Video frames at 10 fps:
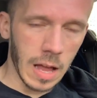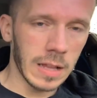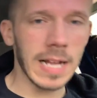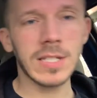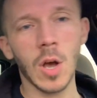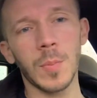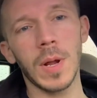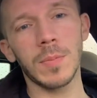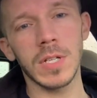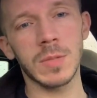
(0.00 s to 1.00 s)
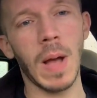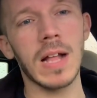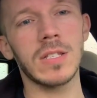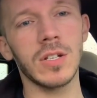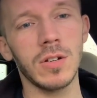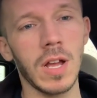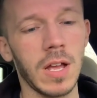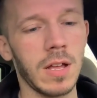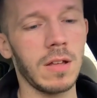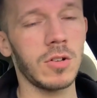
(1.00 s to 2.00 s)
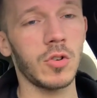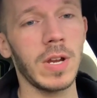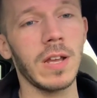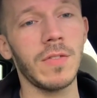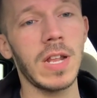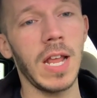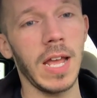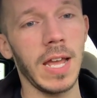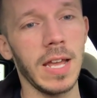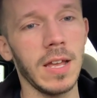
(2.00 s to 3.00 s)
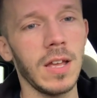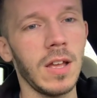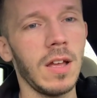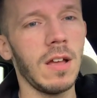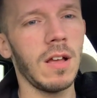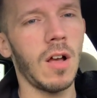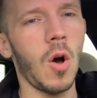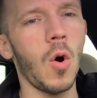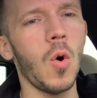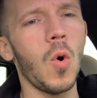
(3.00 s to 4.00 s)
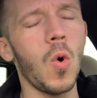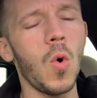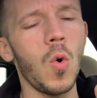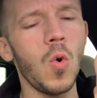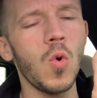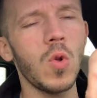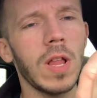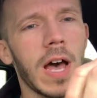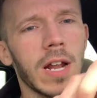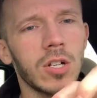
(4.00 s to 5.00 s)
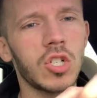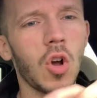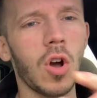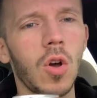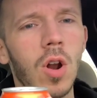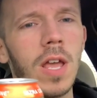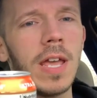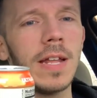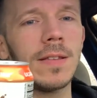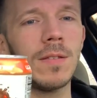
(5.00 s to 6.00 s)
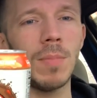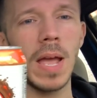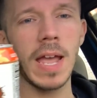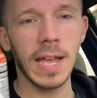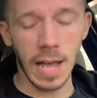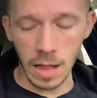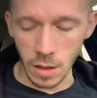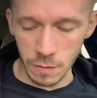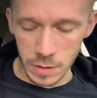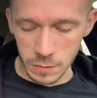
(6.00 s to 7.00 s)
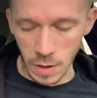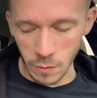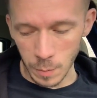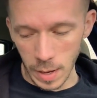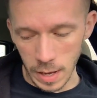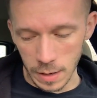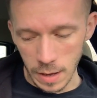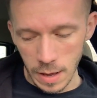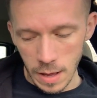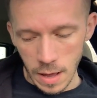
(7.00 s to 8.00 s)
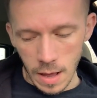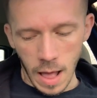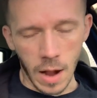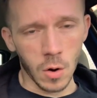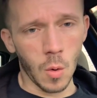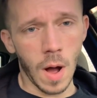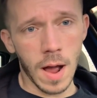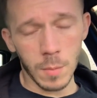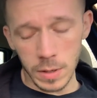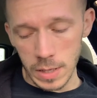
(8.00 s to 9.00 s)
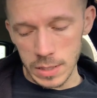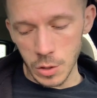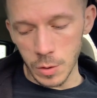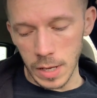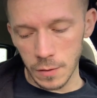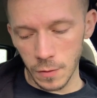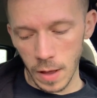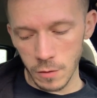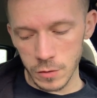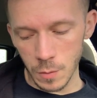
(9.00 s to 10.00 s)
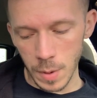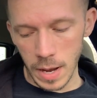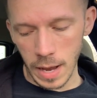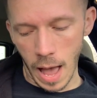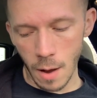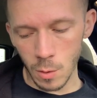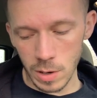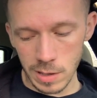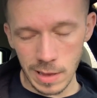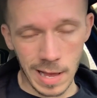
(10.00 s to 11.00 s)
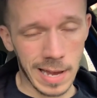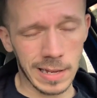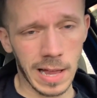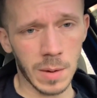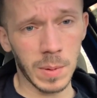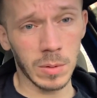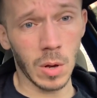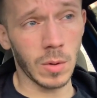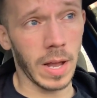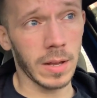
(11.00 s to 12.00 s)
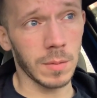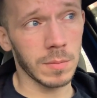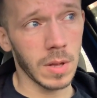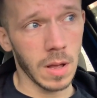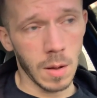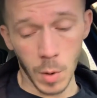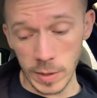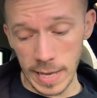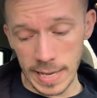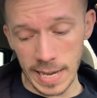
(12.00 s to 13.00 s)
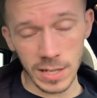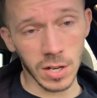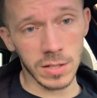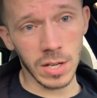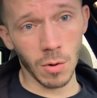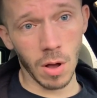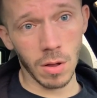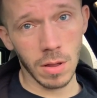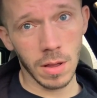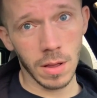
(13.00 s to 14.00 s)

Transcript: let's open up the sponsored drink of the day. Whole lot of chocolate. Bang, I love this flavor, man. I don't know why, but these unique flavors from Bang, I really like. And a lot of people don't like them. Birthday cake and Tootsie Roll?